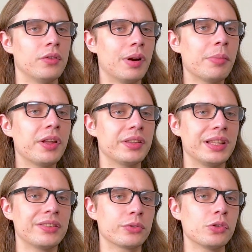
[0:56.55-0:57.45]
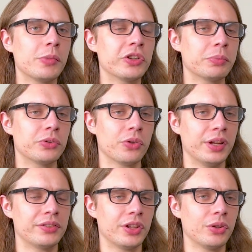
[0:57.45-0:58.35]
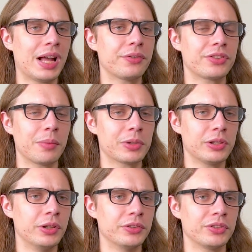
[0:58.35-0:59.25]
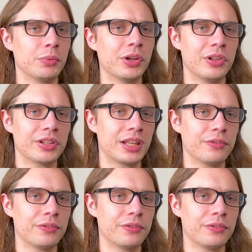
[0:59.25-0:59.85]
Remember that these are all multiple choice, so you'll have some clues as to what you're looking